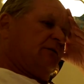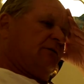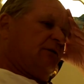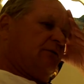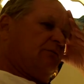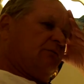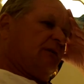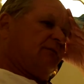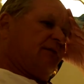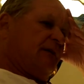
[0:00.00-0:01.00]
told
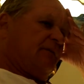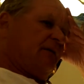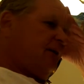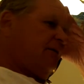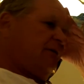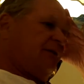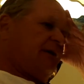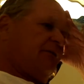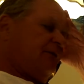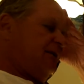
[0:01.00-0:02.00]
my family
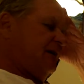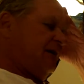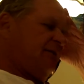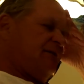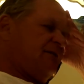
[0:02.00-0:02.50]
every time he